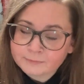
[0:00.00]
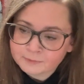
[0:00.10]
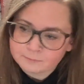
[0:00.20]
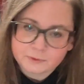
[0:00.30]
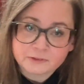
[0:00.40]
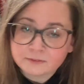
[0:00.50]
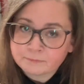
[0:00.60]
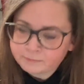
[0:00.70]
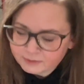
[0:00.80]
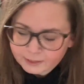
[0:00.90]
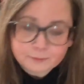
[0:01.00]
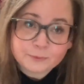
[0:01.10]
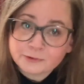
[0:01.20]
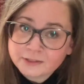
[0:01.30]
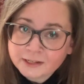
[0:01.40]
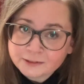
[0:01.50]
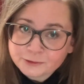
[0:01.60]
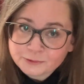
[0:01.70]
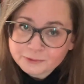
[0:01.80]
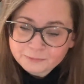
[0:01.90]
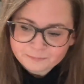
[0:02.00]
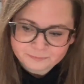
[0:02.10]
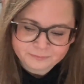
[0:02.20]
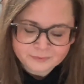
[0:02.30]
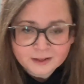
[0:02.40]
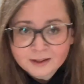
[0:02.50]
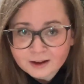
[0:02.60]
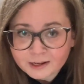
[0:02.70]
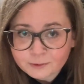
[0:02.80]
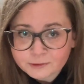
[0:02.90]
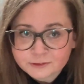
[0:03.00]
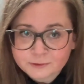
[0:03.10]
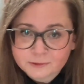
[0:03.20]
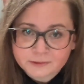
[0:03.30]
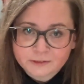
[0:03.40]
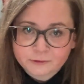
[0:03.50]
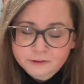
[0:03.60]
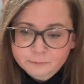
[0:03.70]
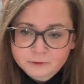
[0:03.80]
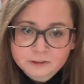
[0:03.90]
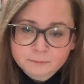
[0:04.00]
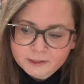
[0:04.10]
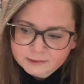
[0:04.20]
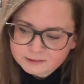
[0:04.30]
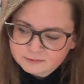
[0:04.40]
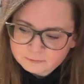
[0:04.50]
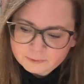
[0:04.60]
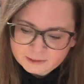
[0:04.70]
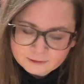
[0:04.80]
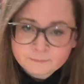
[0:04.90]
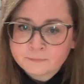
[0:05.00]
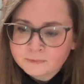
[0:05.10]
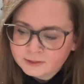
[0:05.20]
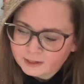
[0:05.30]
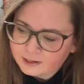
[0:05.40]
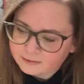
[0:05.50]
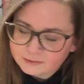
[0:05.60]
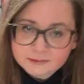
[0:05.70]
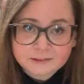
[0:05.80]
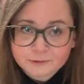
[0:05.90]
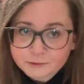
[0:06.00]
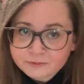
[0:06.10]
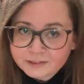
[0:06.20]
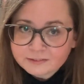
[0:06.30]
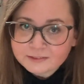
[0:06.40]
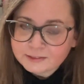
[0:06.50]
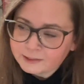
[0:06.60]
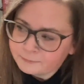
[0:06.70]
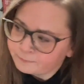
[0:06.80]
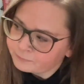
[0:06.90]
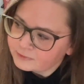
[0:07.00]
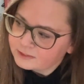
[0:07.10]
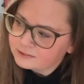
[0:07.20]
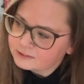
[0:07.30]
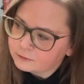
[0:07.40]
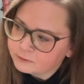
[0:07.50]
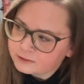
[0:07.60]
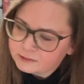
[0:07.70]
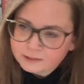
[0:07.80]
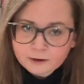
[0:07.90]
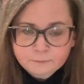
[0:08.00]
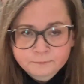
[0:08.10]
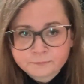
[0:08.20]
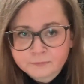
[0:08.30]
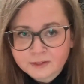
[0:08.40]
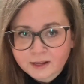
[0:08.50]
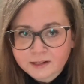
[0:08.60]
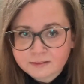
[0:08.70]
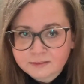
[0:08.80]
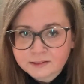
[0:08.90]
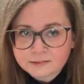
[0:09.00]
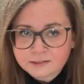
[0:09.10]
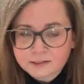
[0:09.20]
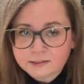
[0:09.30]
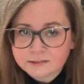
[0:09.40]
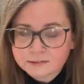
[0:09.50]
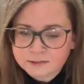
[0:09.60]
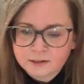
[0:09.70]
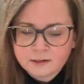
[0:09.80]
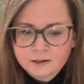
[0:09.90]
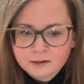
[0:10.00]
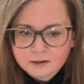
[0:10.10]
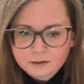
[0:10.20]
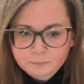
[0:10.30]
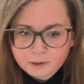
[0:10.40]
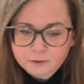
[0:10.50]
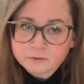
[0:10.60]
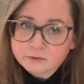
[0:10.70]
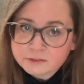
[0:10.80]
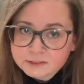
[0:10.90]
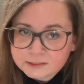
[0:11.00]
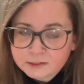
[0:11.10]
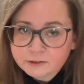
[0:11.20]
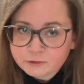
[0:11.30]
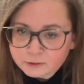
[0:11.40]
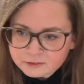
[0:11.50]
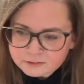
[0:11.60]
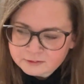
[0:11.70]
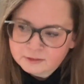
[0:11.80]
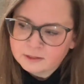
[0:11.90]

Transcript: But yeah, what can you do? I also got another book by Alex Pheby, and this is not fantasy. This is Lucia, and this is about Lucia Joyce.